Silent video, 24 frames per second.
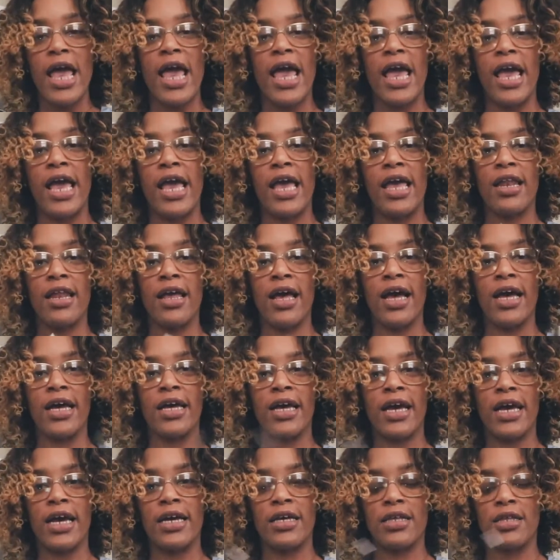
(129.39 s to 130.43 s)
and I
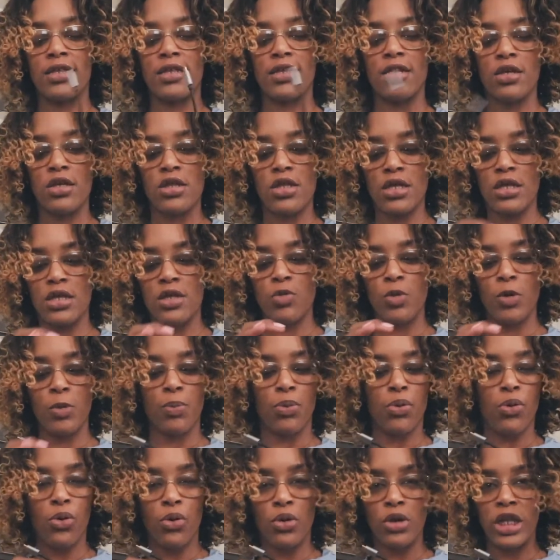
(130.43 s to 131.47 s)
guess just with
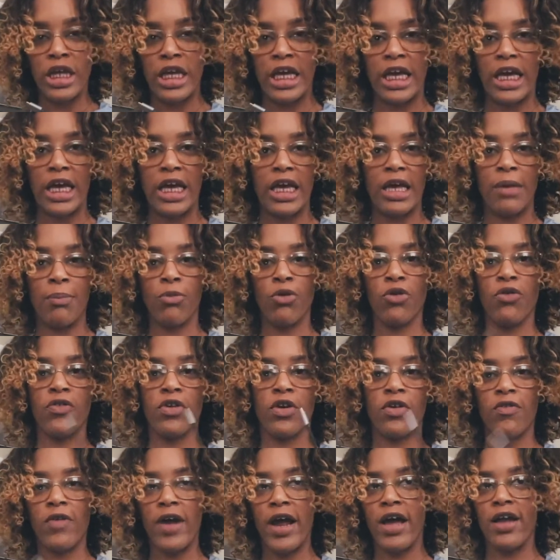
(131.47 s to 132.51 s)
pulling and moving
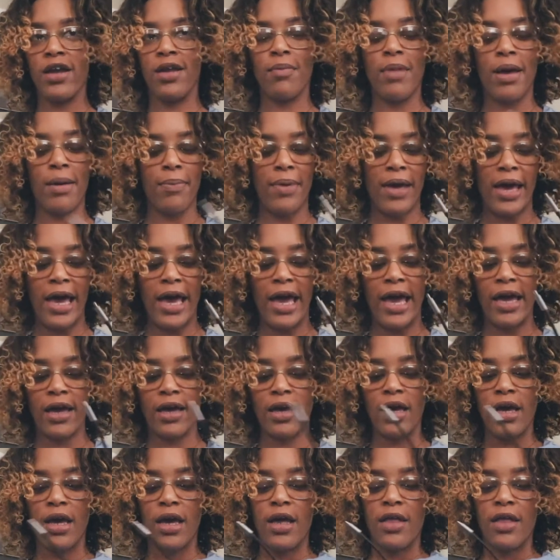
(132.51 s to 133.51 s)
around in my bag,